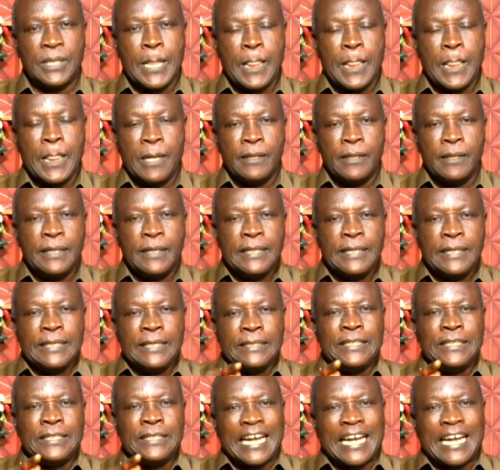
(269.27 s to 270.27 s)
There are
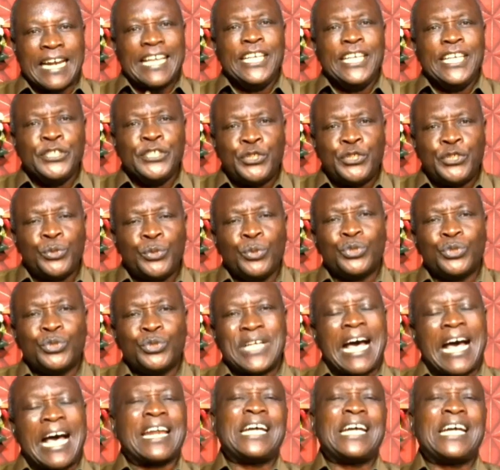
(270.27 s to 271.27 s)
issues arising
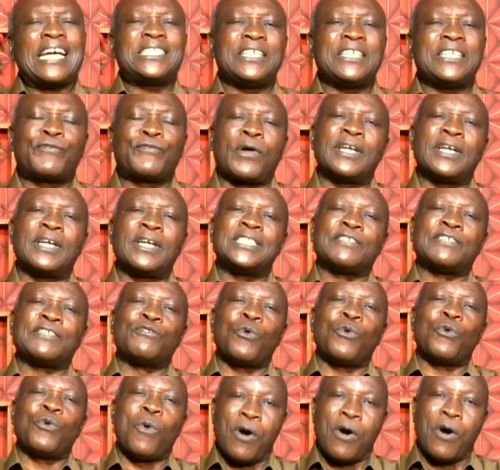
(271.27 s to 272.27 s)
from the Civil War.
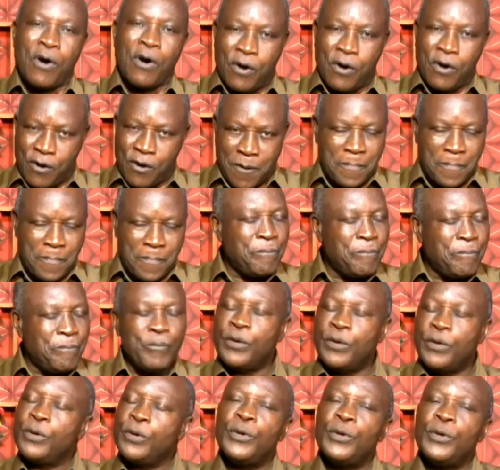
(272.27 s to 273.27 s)

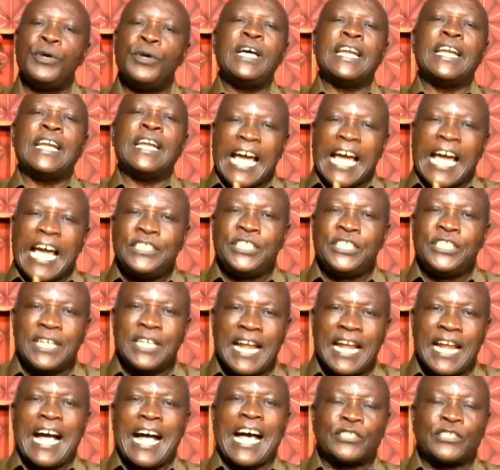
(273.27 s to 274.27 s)
Nigeria has not
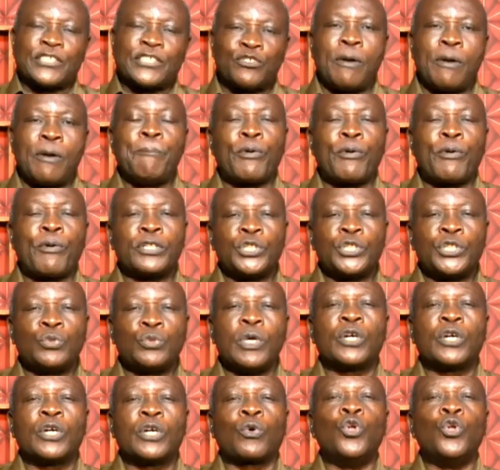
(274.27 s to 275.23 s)
brought it to a closure.